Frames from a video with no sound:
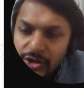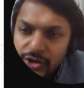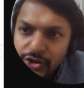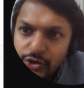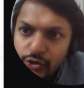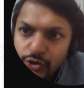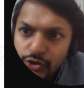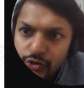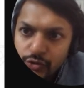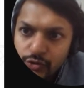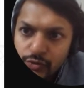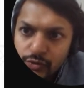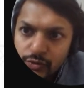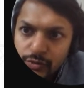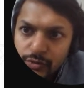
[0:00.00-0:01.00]
due
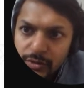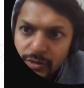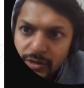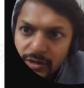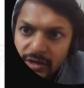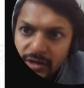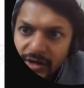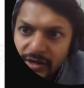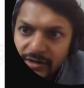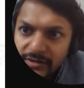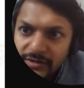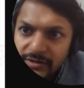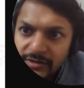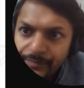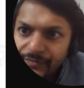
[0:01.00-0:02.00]
to current.
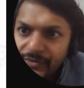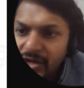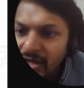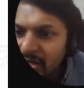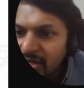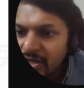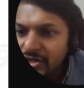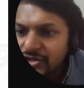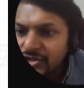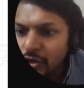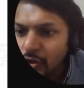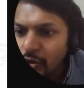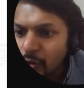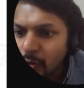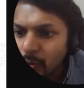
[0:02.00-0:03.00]

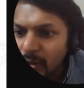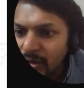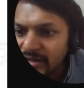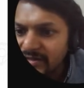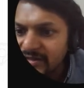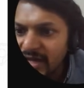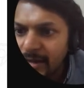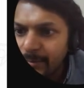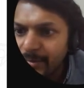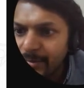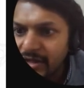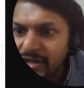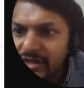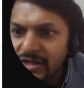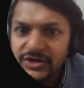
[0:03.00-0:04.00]
So what is
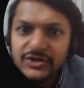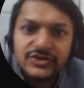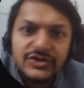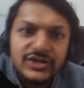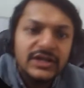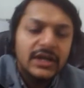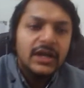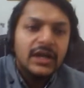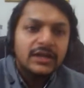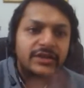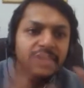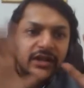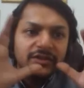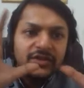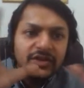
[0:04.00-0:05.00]
happening here? You see,
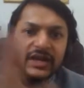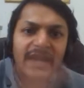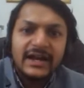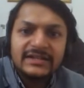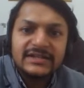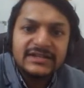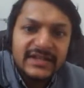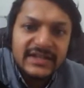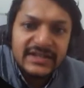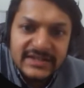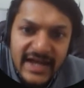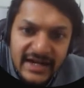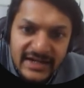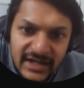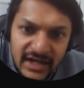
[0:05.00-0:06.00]
there are three axes
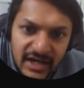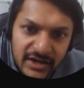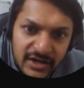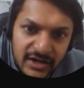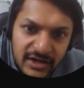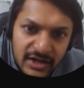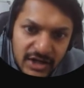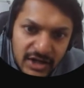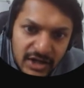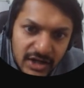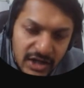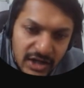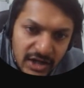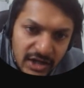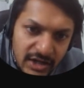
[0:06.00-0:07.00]
that
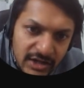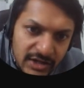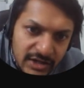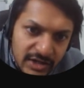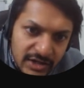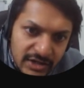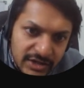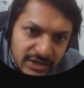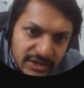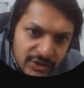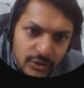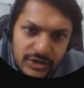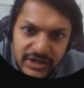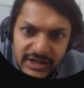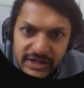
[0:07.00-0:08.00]
are
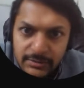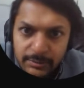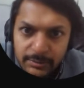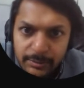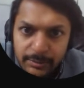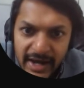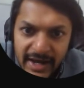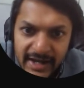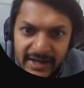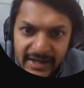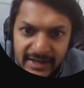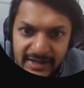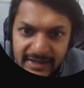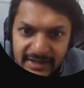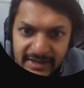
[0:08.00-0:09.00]
denoted by
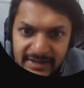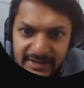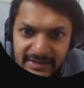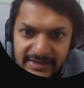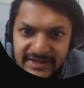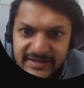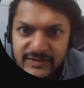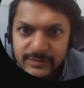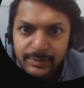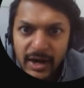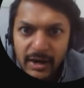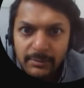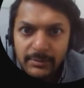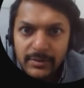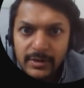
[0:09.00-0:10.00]
this
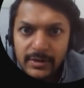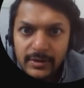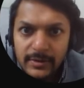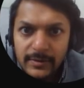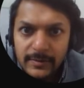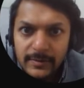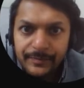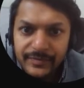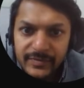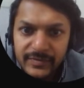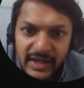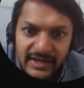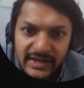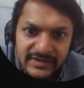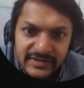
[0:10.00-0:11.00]
palm,
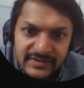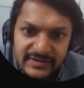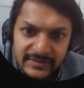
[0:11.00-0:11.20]
like this.